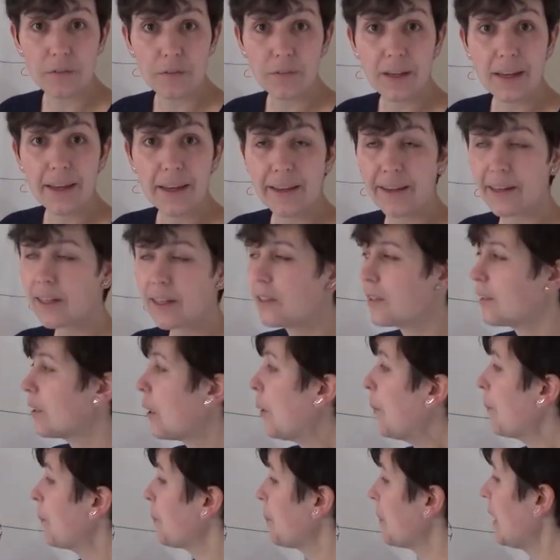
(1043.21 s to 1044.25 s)
cakes.
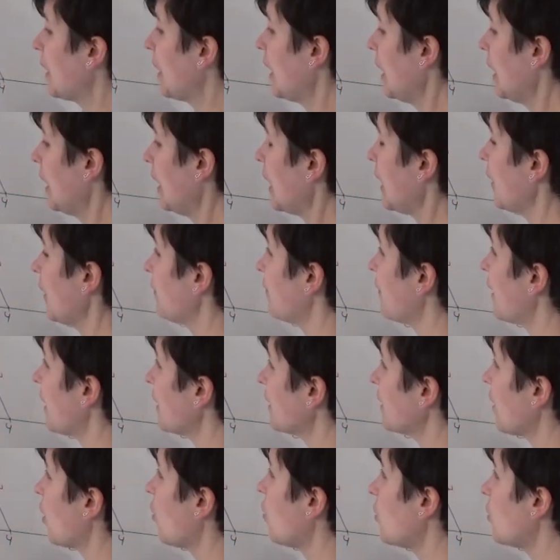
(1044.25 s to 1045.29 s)
In fact,
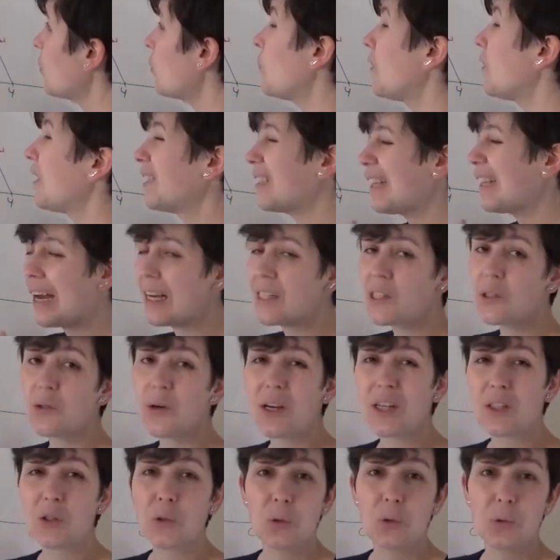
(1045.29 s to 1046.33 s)
always I try
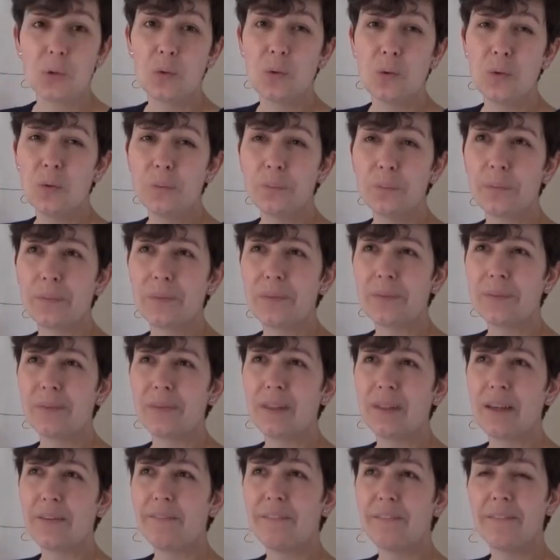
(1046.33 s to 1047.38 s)
to do
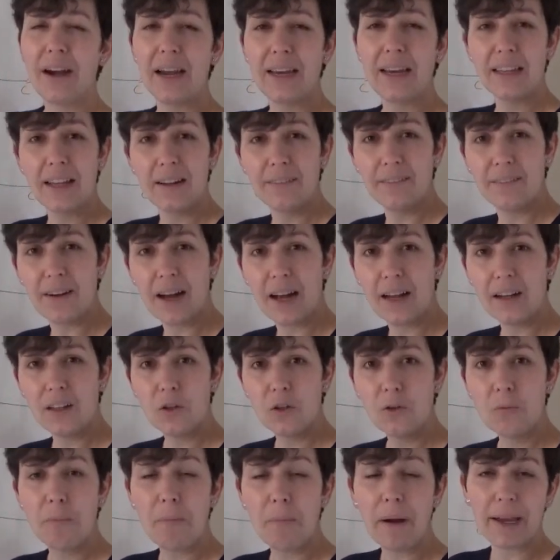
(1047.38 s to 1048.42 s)
the final value
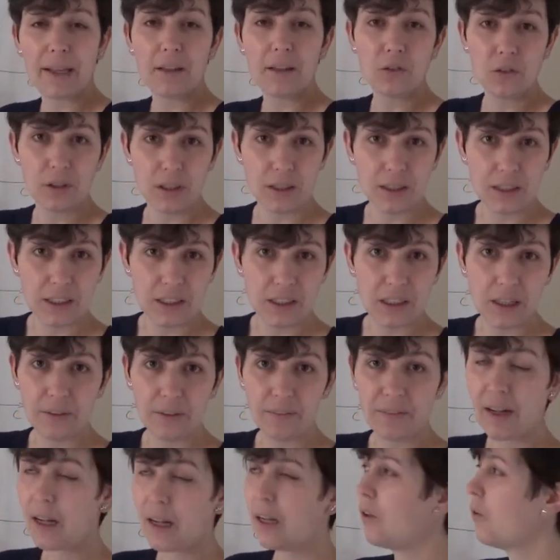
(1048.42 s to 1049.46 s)
minus the initial
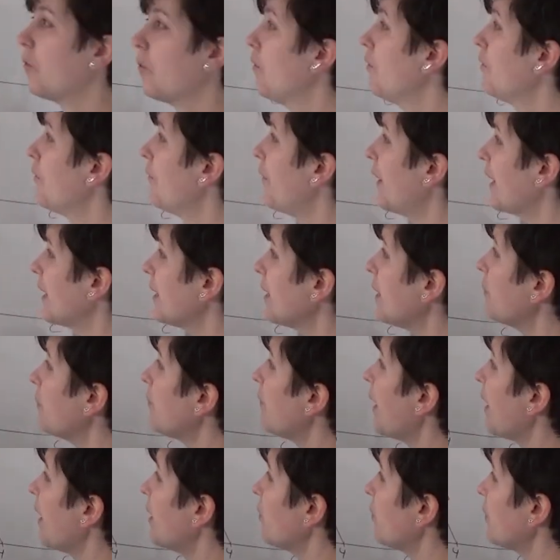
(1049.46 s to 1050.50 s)
value. Final
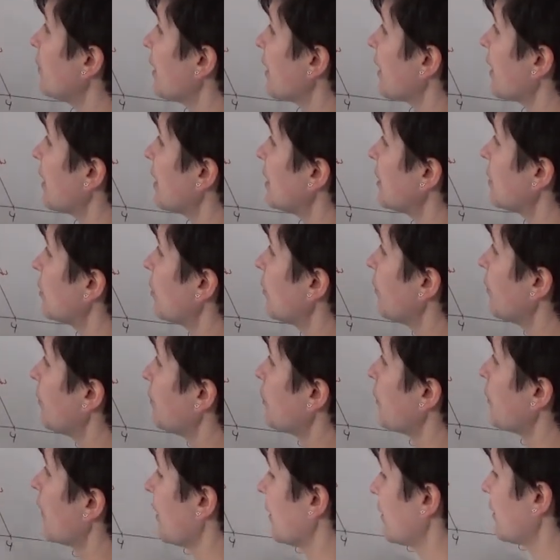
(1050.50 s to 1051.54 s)
value in the case of
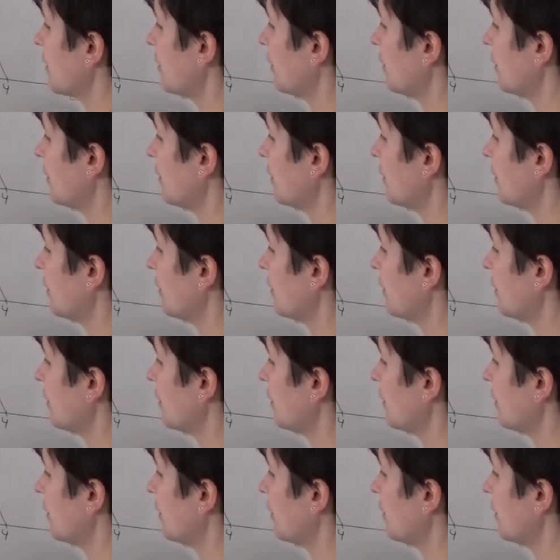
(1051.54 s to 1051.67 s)
bread,